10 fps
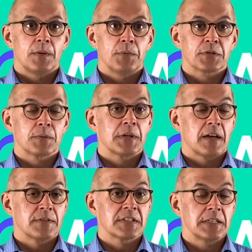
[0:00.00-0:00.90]
possibly
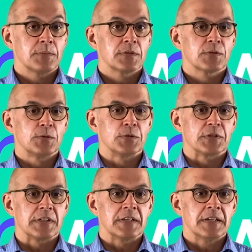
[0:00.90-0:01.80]
have a sleep
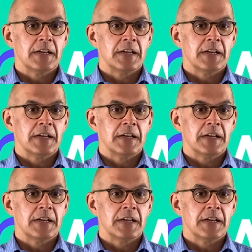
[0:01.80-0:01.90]
disorder,